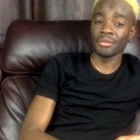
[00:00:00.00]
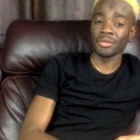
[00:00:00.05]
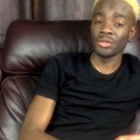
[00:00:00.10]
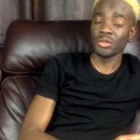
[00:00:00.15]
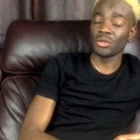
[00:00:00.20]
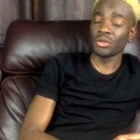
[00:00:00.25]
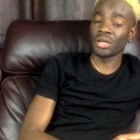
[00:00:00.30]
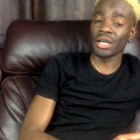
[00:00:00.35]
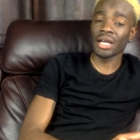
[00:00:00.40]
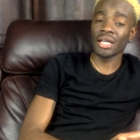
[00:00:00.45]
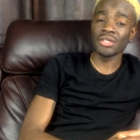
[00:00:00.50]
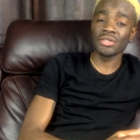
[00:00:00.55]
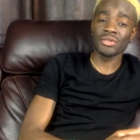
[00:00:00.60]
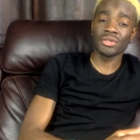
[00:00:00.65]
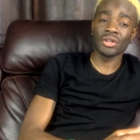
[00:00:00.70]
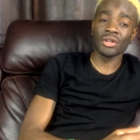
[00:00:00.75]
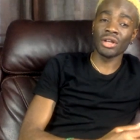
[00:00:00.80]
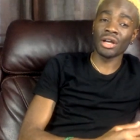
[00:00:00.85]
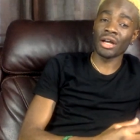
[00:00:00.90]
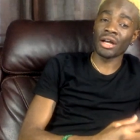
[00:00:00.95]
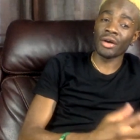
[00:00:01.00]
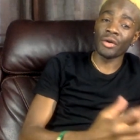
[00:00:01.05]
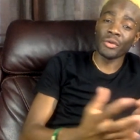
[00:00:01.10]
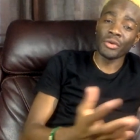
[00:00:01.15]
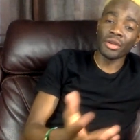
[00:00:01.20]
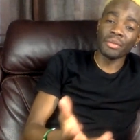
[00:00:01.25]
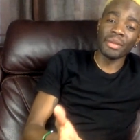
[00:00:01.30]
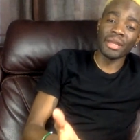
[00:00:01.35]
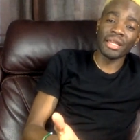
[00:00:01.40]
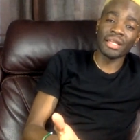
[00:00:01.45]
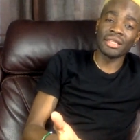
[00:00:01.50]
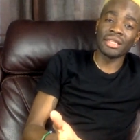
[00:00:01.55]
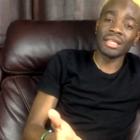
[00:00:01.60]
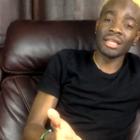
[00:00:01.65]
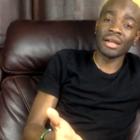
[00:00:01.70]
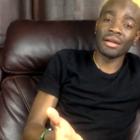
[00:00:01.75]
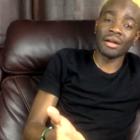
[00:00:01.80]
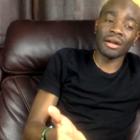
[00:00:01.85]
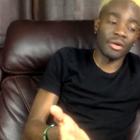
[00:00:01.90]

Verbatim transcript: You guys you know, I only make a thing. I